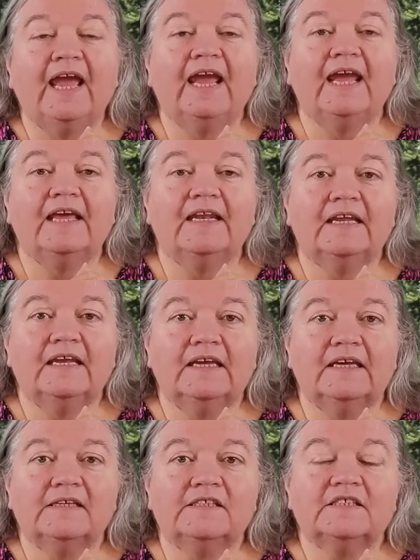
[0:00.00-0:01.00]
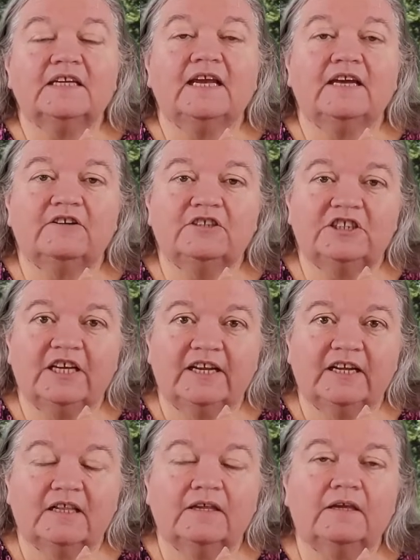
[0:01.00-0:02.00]
and it
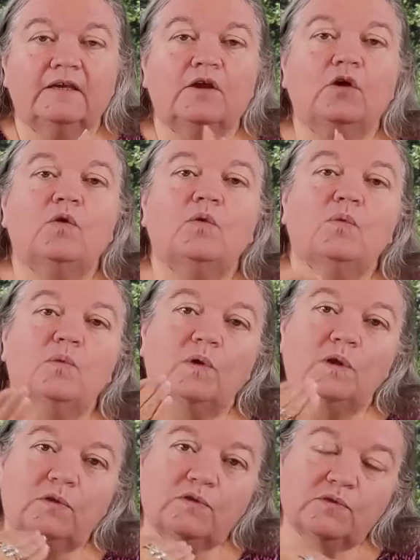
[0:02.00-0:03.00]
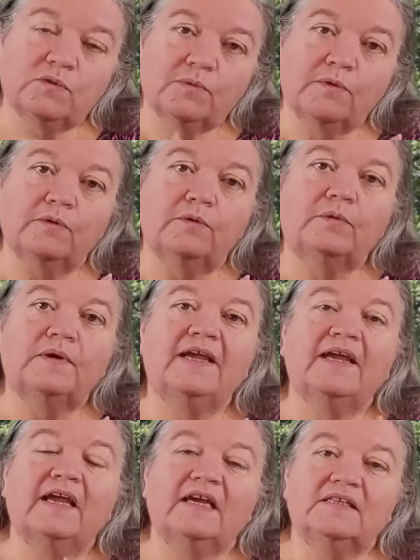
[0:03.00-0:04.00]
energetically rolls through
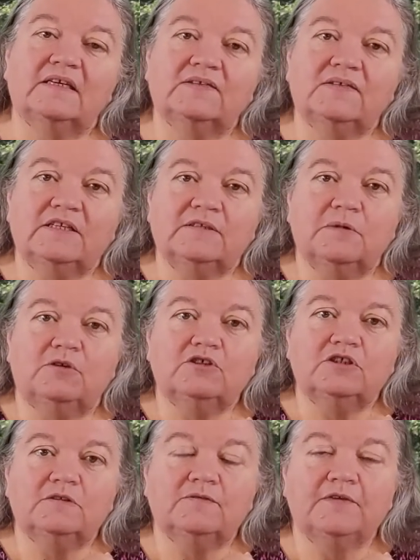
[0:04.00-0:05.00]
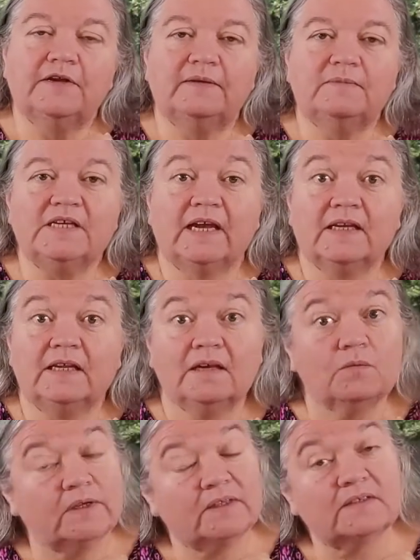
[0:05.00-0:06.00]
and does the Emotional Freedom
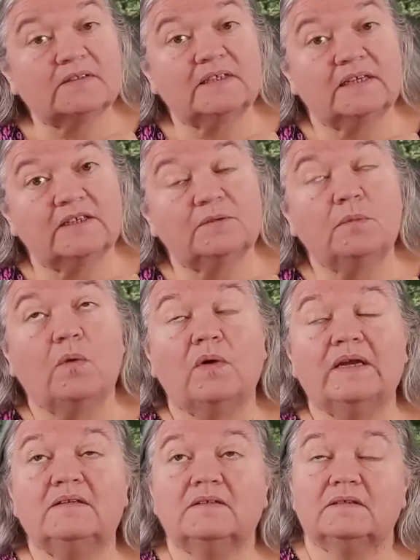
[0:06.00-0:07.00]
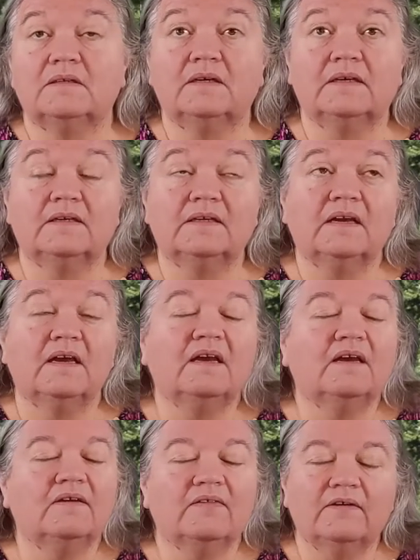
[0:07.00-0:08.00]
technique with extended points, and
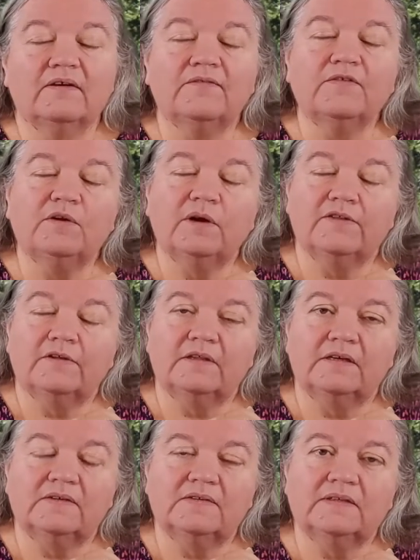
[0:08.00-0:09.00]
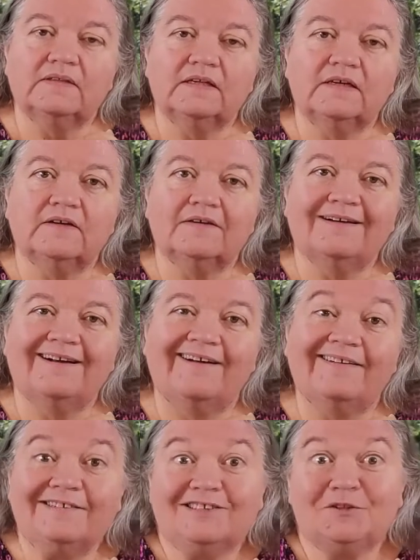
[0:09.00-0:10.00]
there are a few other things in there,
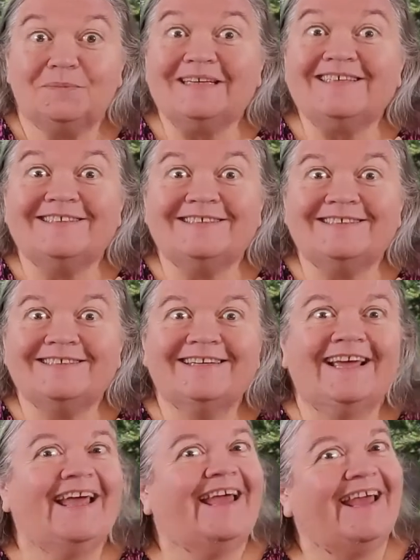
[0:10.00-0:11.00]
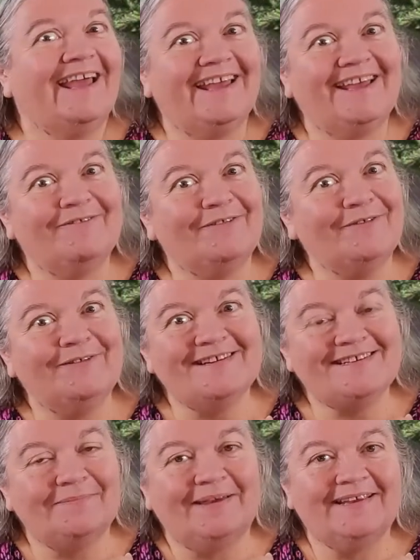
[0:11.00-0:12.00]
just because, hey, we
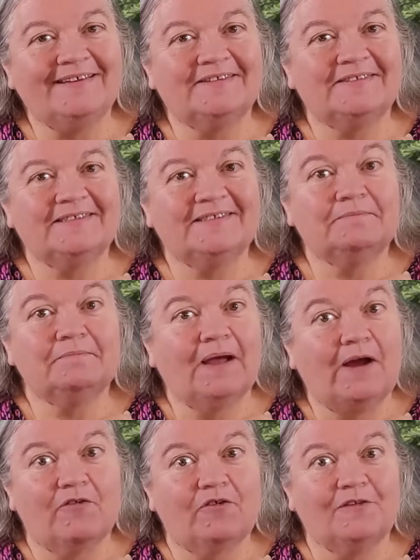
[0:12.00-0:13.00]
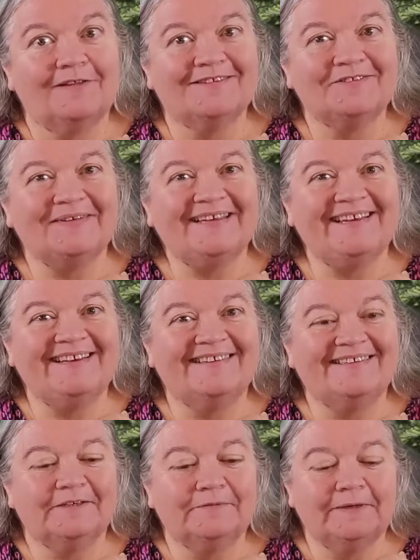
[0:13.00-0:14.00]
want to make it as powerful as we
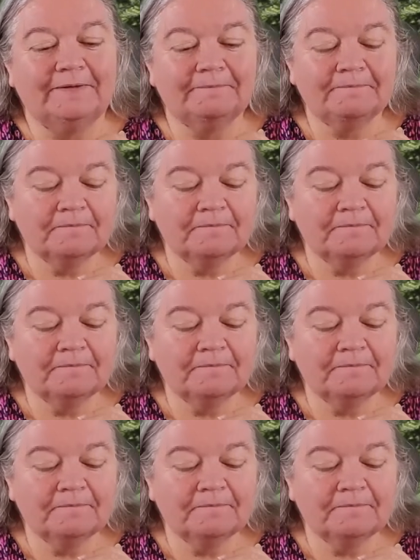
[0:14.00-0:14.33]
can, don't we?